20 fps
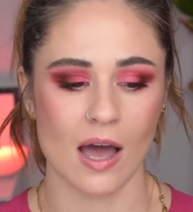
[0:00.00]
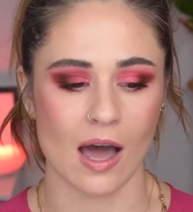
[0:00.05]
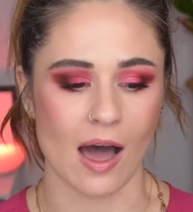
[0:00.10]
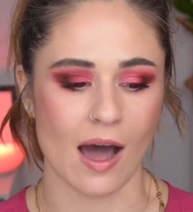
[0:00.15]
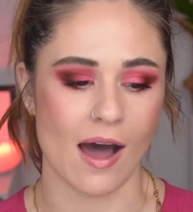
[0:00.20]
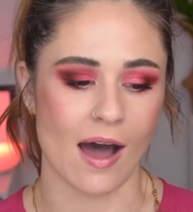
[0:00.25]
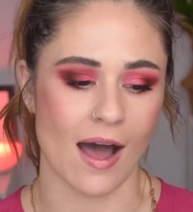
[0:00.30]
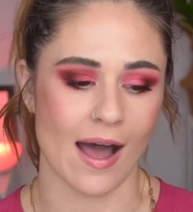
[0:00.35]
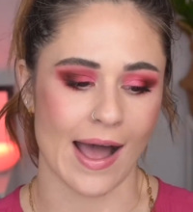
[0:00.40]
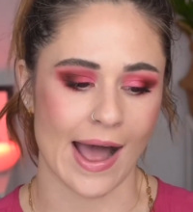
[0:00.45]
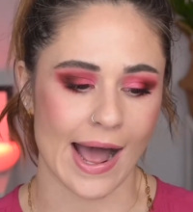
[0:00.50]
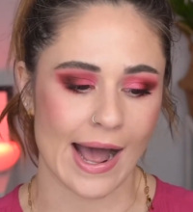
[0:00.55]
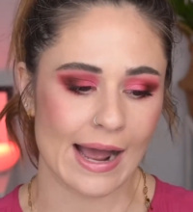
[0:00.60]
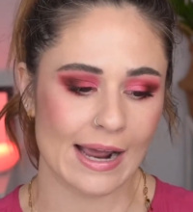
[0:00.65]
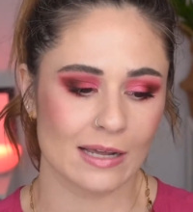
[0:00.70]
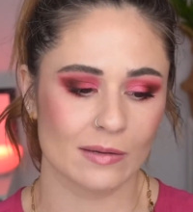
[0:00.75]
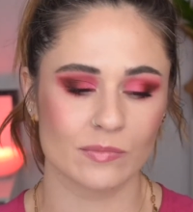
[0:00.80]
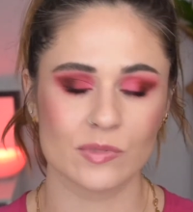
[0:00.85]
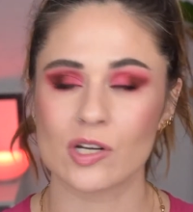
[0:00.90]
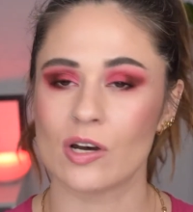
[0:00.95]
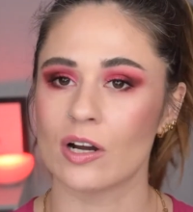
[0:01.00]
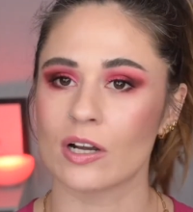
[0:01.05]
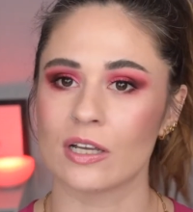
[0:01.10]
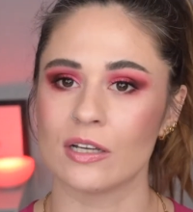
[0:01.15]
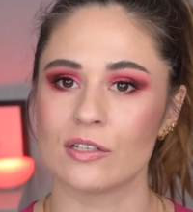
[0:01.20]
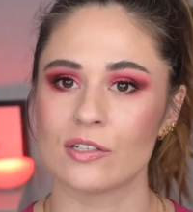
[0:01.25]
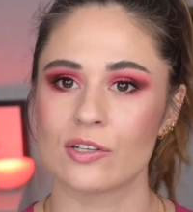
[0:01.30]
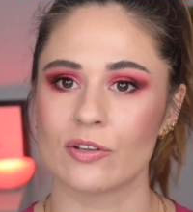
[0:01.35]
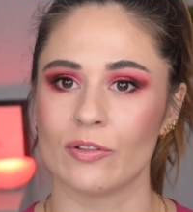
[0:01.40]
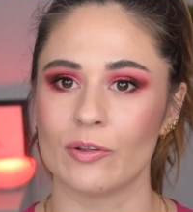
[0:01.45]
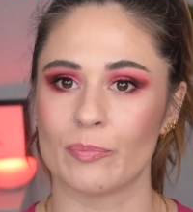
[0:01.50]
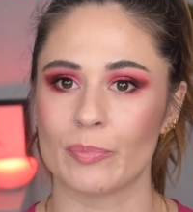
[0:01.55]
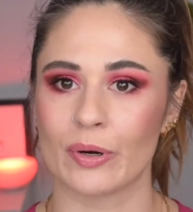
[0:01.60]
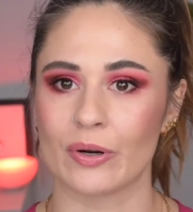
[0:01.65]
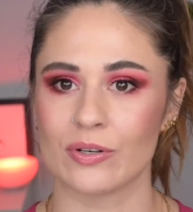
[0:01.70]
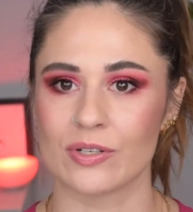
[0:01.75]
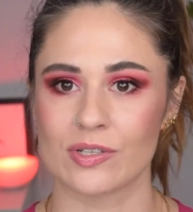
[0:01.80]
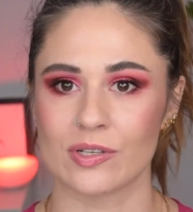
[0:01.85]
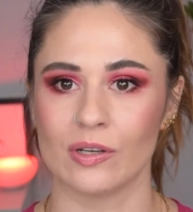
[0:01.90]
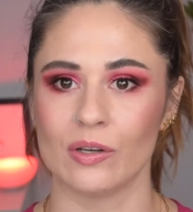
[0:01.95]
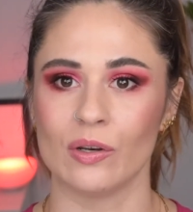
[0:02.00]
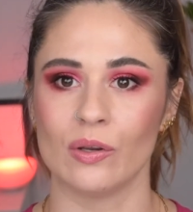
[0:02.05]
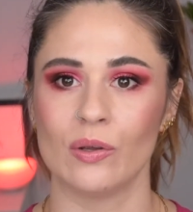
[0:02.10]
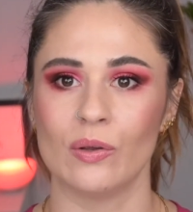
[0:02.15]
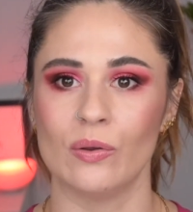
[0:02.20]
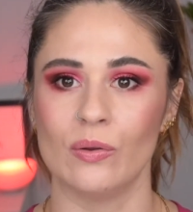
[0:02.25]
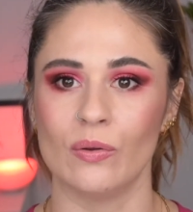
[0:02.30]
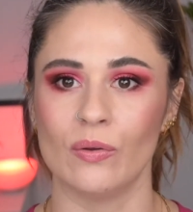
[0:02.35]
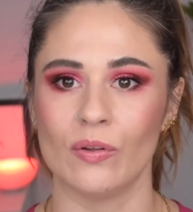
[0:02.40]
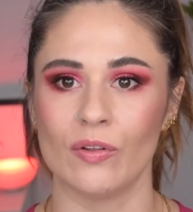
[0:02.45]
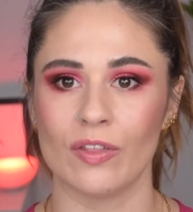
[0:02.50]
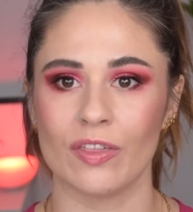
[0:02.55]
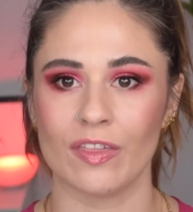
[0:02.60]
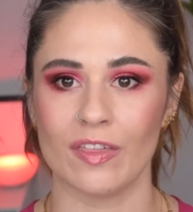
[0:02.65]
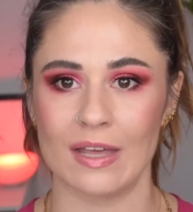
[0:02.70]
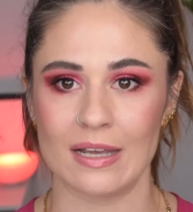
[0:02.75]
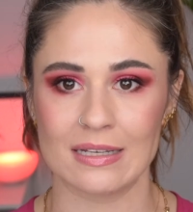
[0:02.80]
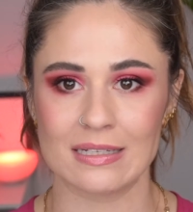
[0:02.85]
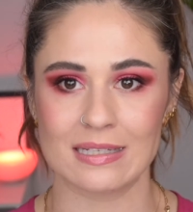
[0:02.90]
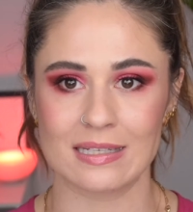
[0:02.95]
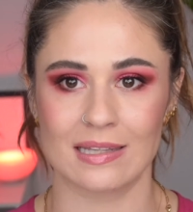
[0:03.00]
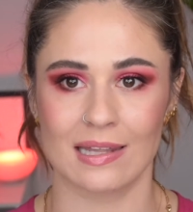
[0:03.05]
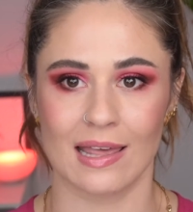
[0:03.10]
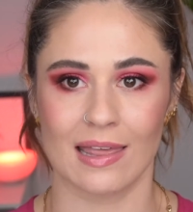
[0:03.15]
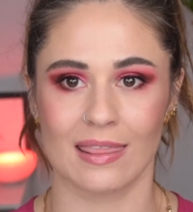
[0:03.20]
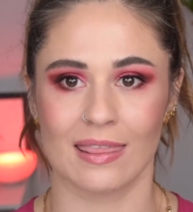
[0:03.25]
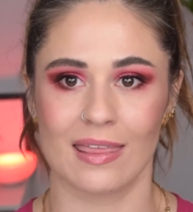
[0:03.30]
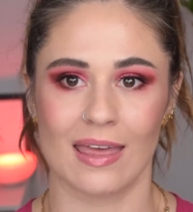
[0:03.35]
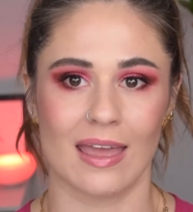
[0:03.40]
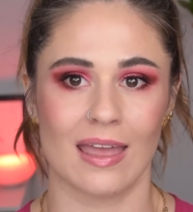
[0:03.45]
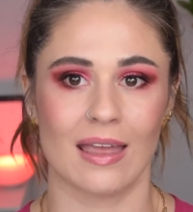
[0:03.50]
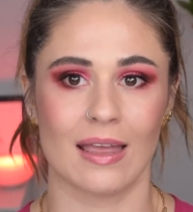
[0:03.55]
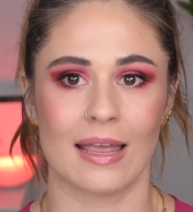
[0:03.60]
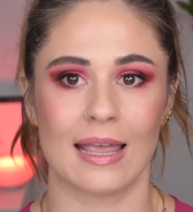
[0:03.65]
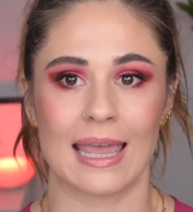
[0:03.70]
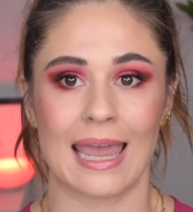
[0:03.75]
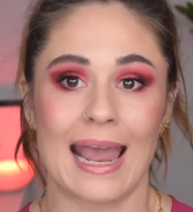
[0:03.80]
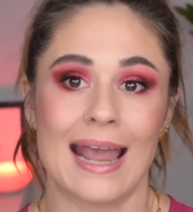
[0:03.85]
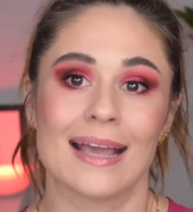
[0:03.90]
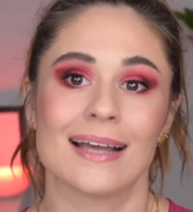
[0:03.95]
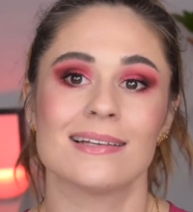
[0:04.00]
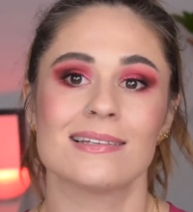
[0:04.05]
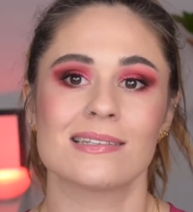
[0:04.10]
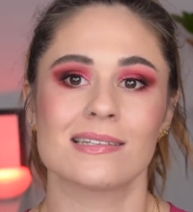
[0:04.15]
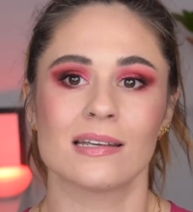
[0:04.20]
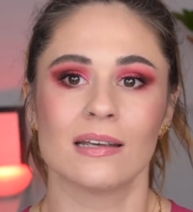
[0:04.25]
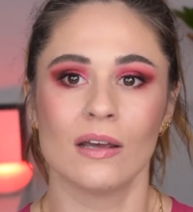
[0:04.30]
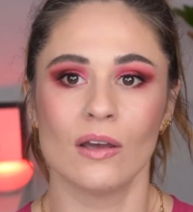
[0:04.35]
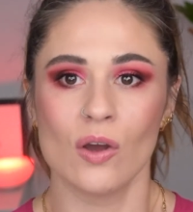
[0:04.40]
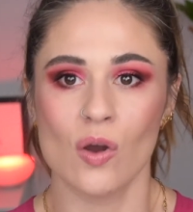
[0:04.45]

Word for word: Uh, I am talking to the person who thinks that they can't